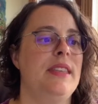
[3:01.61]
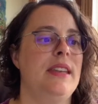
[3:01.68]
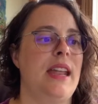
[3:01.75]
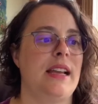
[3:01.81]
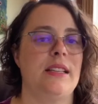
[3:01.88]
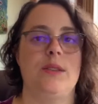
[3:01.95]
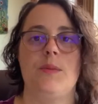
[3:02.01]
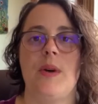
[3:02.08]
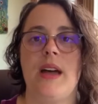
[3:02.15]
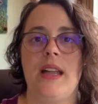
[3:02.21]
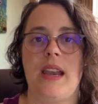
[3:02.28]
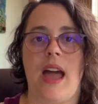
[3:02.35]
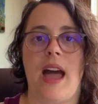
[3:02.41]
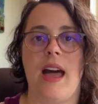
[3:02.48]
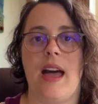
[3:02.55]
next
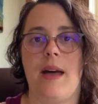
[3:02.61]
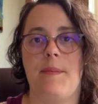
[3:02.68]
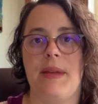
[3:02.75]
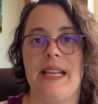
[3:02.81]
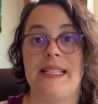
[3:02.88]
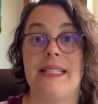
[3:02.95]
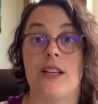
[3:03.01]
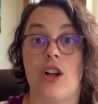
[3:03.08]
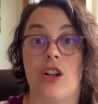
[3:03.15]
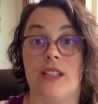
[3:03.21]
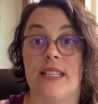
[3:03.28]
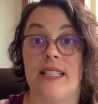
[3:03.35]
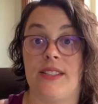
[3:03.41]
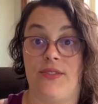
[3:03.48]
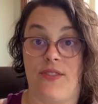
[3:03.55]
one is called
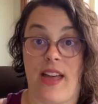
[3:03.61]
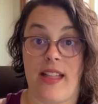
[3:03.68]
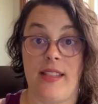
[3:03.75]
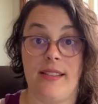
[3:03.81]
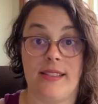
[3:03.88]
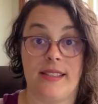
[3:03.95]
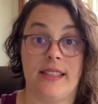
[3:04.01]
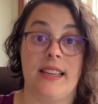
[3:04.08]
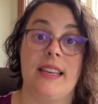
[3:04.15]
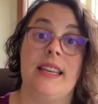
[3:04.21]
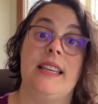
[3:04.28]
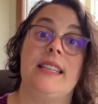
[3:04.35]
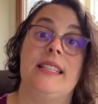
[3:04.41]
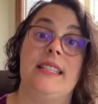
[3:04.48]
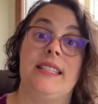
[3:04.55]
Svelte.
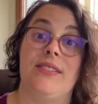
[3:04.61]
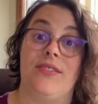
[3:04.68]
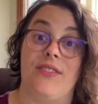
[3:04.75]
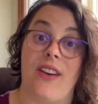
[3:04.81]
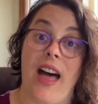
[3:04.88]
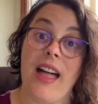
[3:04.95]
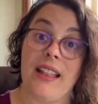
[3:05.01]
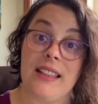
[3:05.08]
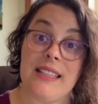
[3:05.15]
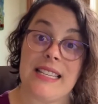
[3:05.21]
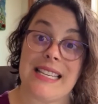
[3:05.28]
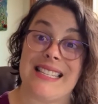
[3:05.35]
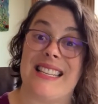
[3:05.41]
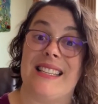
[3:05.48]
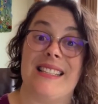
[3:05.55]
Svelte
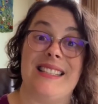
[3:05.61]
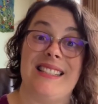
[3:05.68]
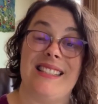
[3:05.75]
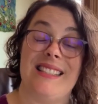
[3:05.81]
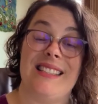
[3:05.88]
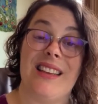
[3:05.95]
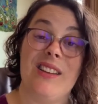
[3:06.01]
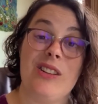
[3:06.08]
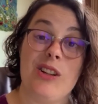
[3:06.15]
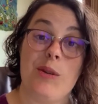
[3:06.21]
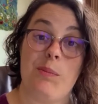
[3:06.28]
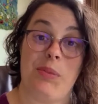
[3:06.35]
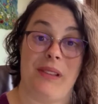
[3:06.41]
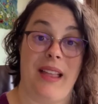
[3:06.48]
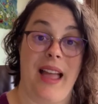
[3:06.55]
is a silk
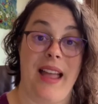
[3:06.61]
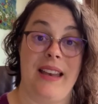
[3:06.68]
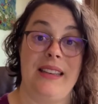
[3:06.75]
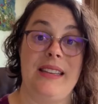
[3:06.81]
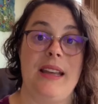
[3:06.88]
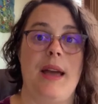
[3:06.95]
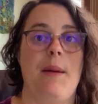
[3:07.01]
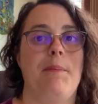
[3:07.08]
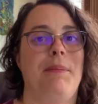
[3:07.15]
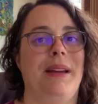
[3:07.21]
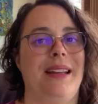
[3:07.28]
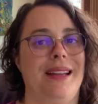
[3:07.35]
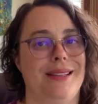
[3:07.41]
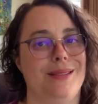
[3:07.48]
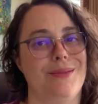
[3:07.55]
blend, but
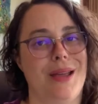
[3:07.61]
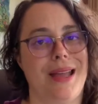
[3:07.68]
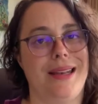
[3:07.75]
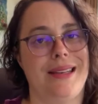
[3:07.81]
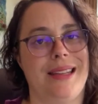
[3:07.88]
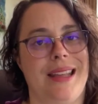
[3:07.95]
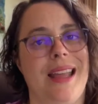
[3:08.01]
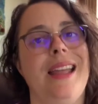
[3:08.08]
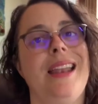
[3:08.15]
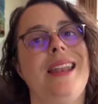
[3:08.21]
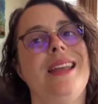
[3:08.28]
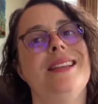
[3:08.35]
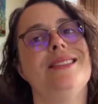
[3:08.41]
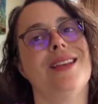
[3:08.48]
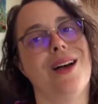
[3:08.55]
guess what? It
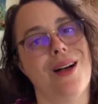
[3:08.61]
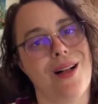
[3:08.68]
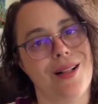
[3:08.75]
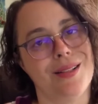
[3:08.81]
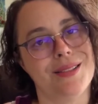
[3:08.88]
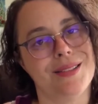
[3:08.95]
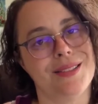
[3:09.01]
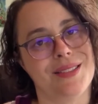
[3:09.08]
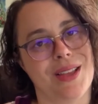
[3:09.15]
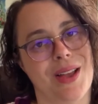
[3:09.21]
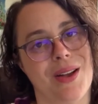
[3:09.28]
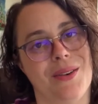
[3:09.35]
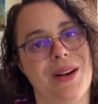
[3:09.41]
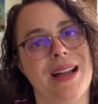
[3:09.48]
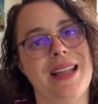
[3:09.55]
is
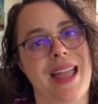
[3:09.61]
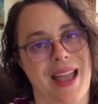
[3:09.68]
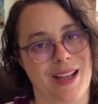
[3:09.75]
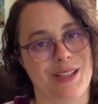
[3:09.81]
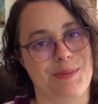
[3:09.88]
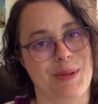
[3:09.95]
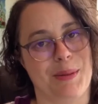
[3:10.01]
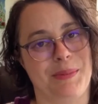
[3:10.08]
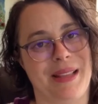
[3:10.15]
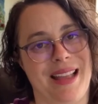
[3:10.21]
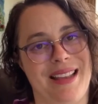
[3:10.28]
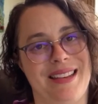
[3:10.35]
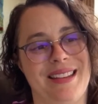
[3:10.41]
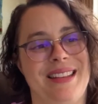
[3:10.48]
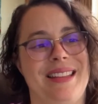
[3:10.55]
also a cashmere
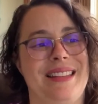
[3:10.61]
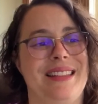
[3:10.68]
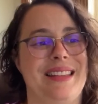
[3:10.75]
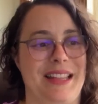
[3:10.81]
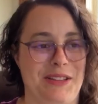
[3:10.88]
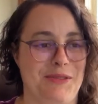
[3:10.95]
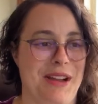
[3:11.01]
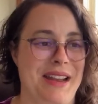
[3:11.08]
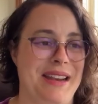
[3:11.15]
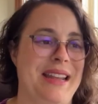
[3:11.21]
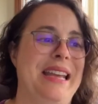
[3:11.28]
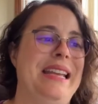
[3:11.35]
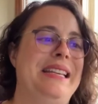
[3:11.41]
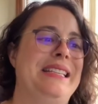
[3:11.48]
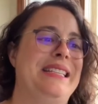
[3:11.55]
blend. That's right.
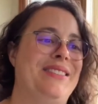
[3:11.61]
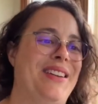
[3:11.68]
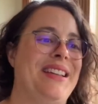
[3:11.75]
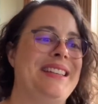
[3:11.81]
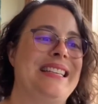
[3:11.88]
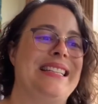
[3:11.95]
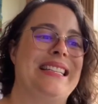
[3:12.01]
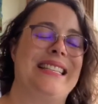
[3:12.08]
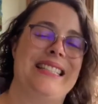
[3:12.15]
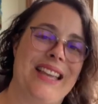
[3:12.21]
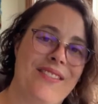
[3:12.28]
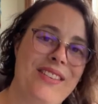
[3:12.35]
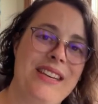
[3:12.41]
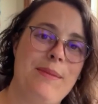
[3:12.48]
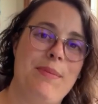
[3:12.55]
Svelte is a
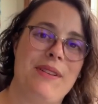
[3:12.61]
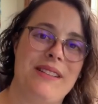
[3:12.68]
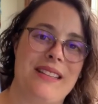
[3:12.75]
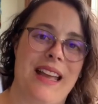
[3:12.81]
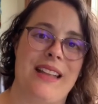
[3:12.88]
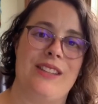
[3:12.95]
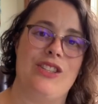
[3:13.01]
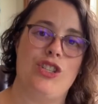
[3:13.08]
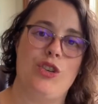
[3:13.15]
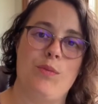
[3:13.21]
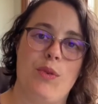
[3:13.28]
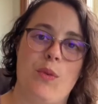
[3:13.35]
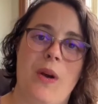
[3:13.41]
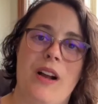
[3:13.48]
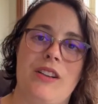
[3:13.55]
70%
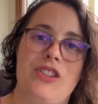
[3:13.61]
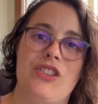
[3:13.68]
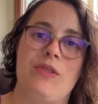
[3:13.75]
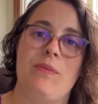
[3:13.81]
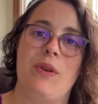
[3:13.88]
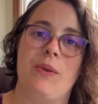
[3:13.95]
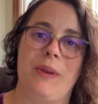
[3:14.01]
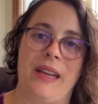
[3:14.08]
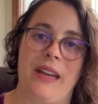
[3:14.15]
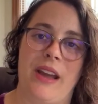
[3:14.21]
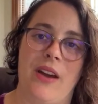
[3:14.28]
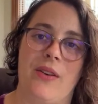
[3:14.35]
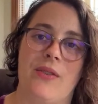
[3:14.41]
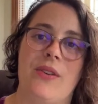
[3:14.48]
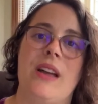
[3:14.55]
superwash
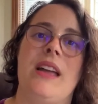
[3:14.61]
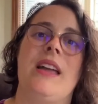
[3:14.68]
merino,